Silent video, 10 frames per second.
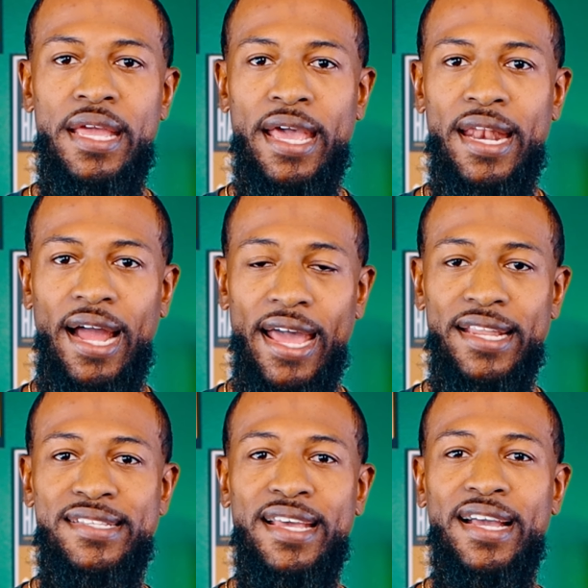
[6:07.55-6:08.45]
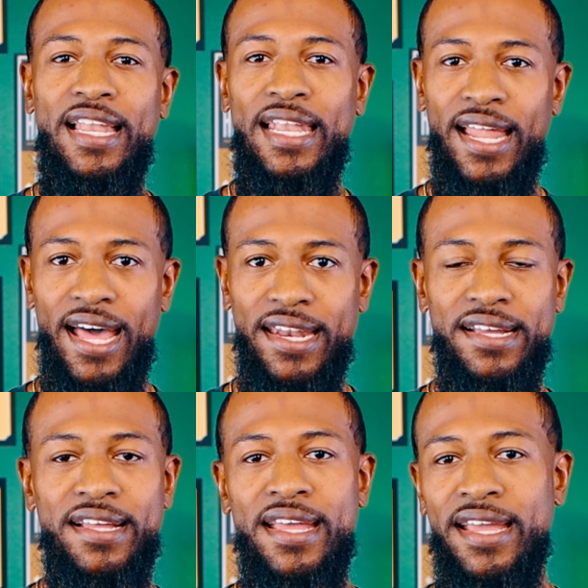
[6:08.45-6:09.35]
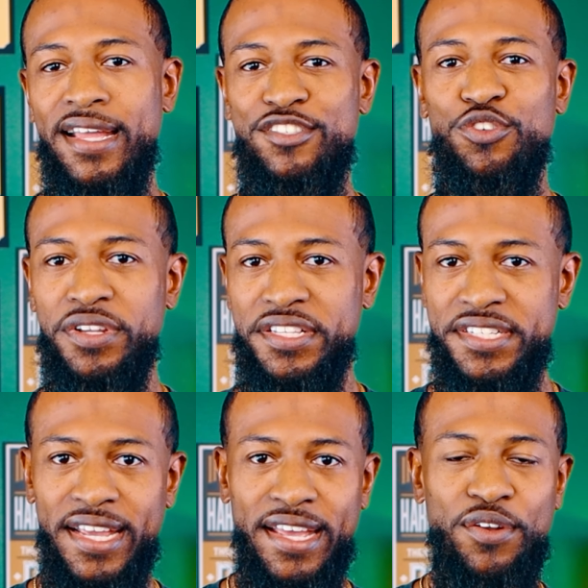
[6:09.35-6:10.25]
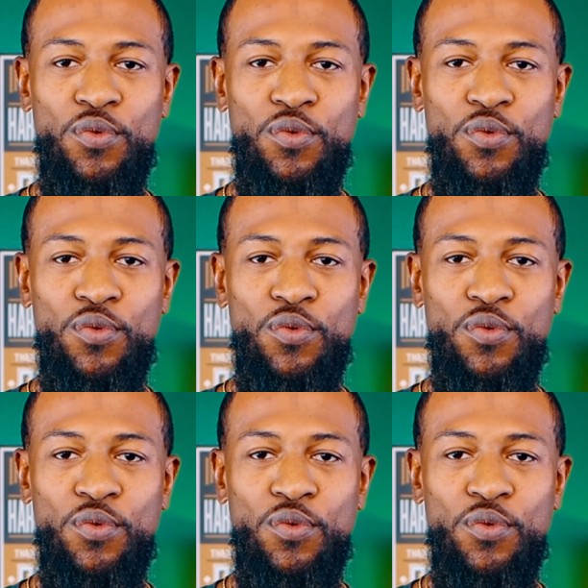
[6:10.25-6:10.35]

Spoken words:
And I had to take a lot of hits on the chin